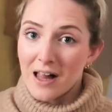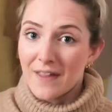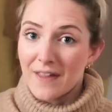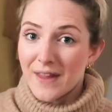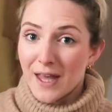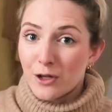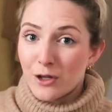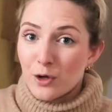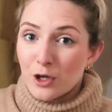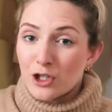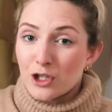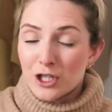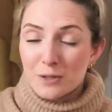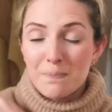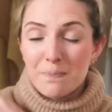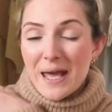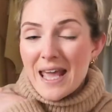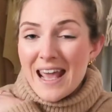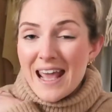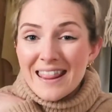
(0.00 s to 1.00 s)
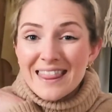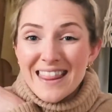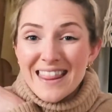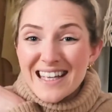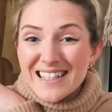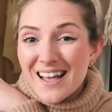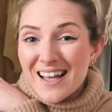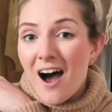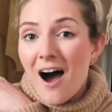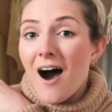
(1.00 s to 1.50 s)
And then you can just pin
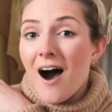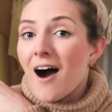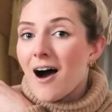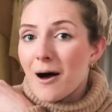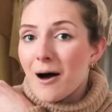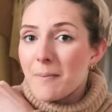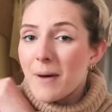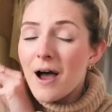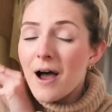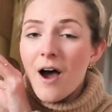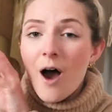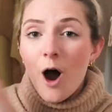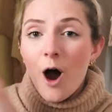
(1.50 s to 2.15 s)
this arm